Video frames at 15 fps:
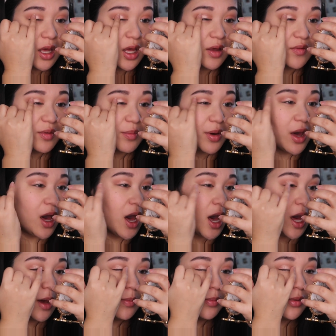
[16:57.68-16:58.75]
of a
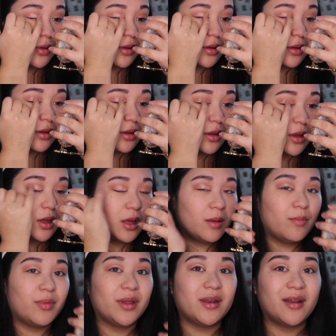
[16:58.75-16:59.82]
pop,
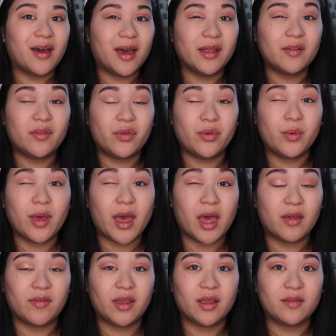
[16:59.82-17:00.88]
but not too
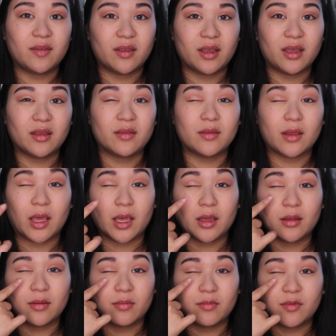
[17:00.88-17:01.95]
heavy. See,
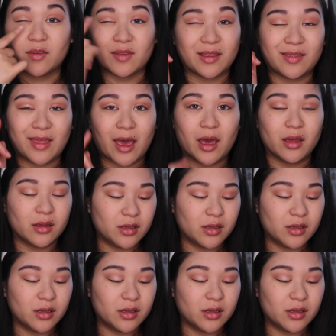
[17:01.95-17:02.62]
like just like that.